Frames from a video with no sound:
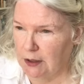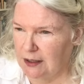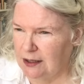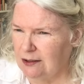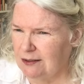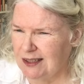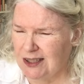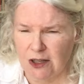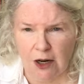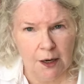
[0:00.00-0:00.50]

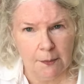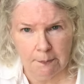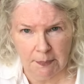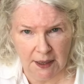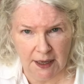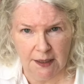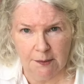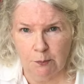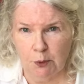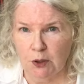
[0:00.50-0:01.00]
And it's not a
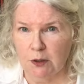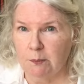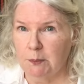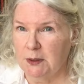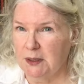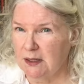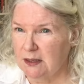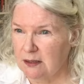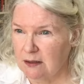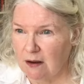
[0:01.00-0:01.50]
bad book,
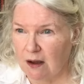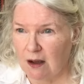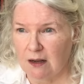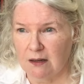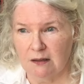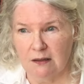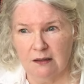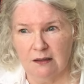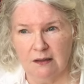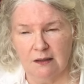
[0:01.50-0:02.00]
but it's
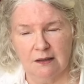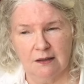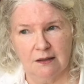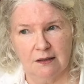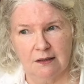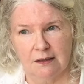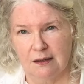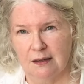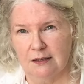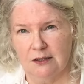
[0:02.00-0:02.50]
not
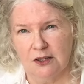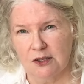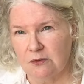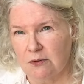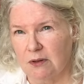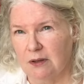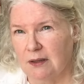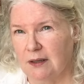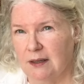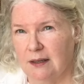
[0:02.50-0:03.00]
as
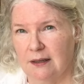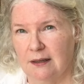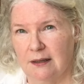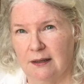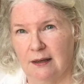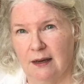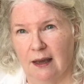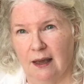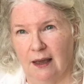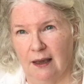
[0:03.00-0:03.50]

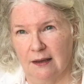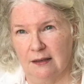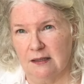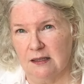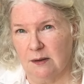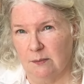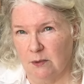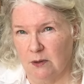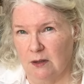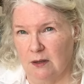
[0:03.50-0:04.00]
thrilling as
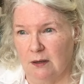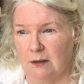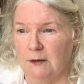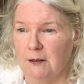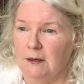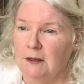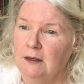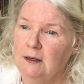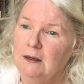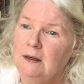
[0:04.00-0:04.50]
some of the,
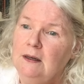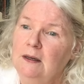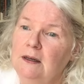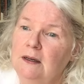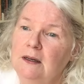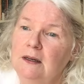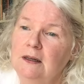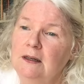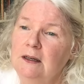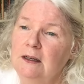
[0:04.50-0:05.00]

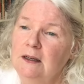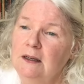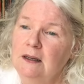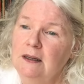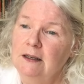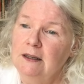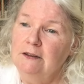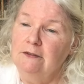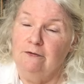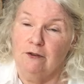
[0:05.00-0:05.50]

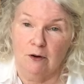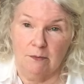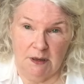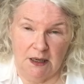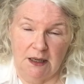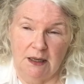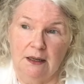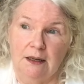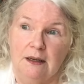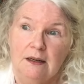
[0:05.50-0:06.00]
for
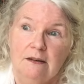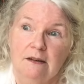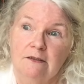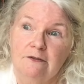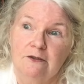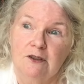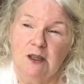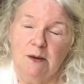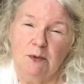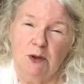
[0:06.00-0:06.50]
me, uh,
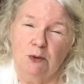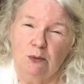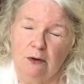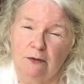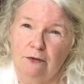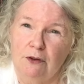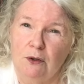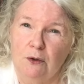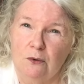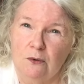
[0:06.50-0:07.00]
for some of the
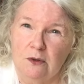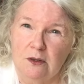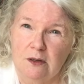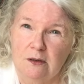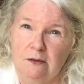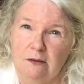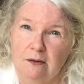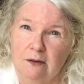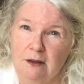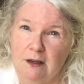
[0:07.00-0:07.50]
reviews
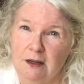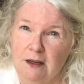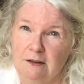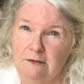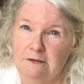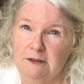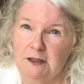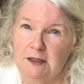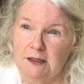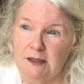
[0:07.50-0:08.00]
that
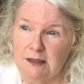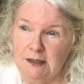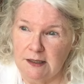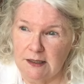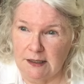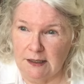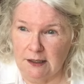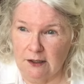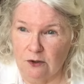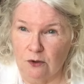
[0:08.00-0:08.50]
I've
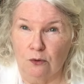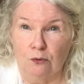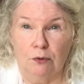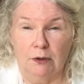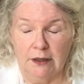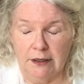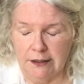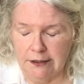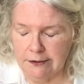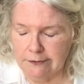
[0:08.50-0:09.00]
seen or
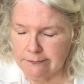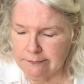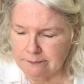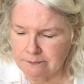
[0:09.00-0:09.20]
read.